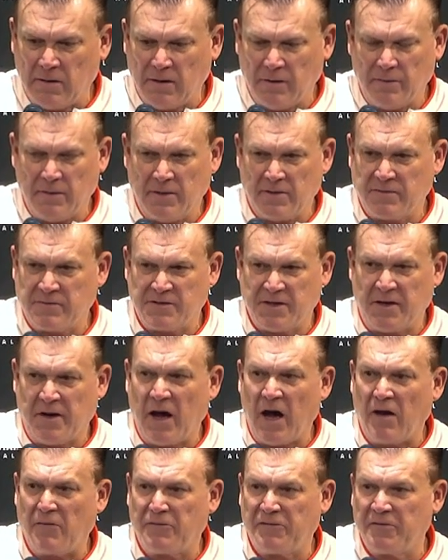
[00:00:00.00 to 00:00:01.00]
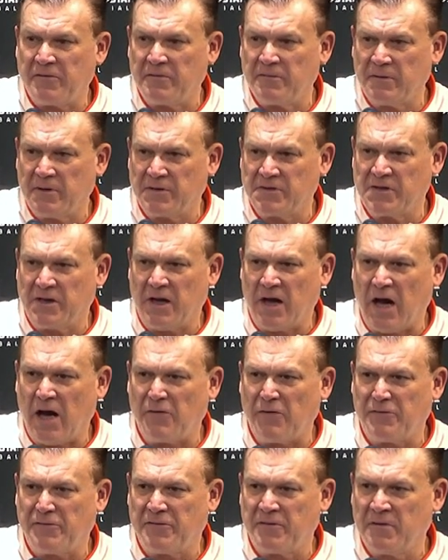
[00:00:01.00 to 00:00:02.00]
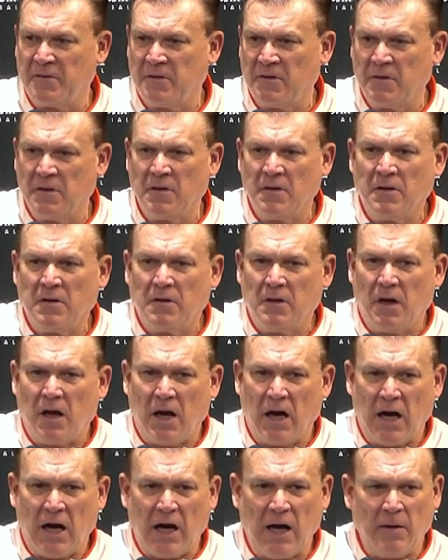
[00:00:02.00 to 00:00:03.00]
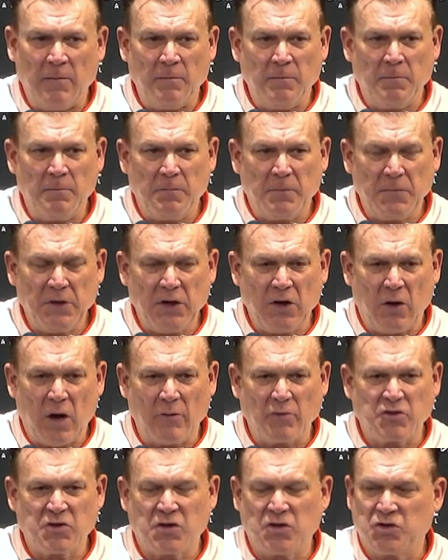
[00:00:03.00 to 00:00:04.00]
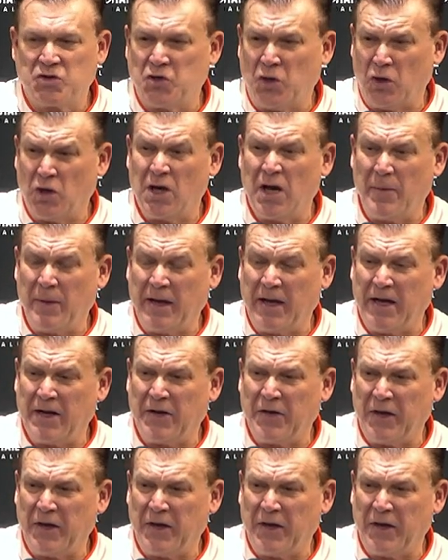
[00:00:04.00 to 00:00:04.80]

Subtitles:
You know, I was concerned coming into the game. I mean, obviously that's what Michigan State does is rebound.